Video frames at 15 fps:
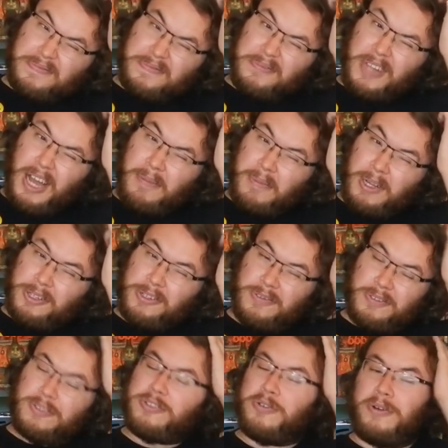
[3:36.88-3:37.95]
much
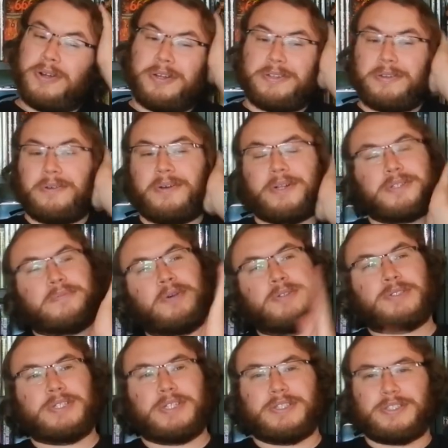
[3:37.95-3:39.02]
of a story to it, it's
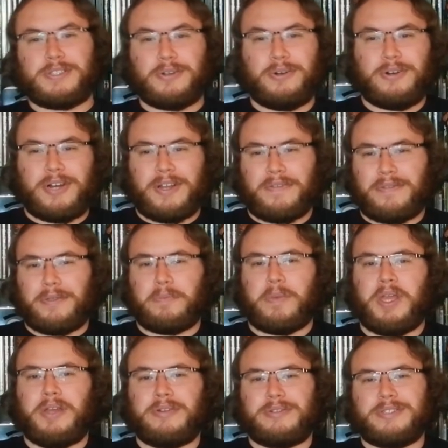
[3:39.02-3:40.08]
mostly the story of the
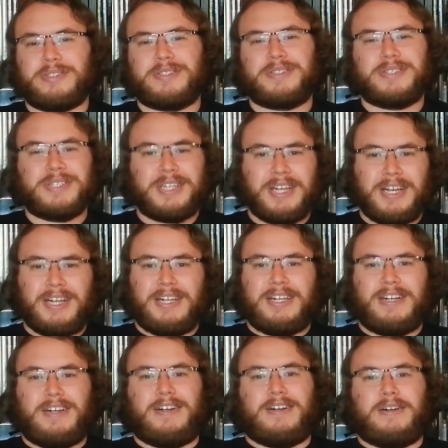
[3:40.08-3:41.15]
Beatles,
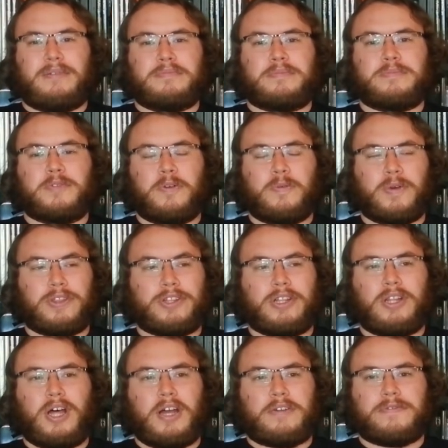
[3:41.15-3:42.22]
with a
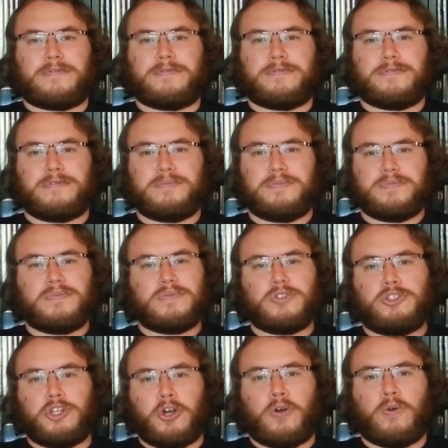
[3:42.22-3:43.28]
lot of
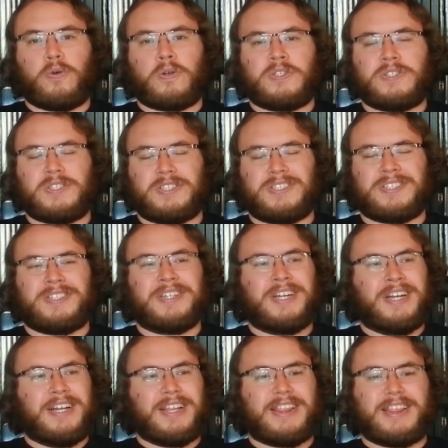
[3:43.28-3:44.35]
jokes and
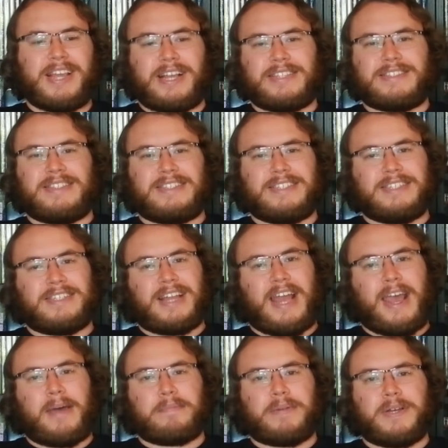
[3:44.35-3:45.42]
things that didn't
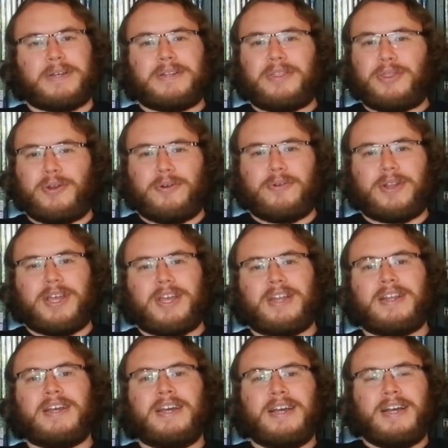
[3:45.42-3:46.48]
happen thrown
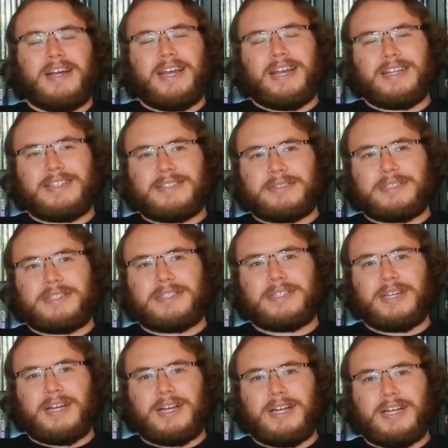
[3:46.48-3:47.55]
in. It's,
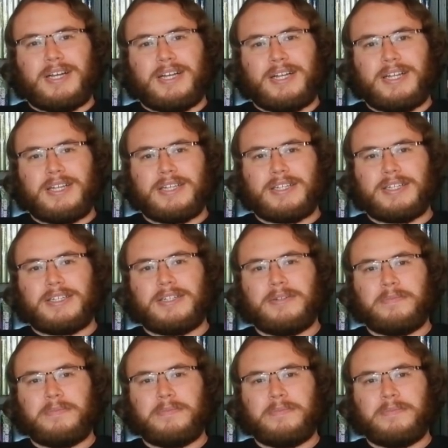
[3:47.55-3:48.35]
one of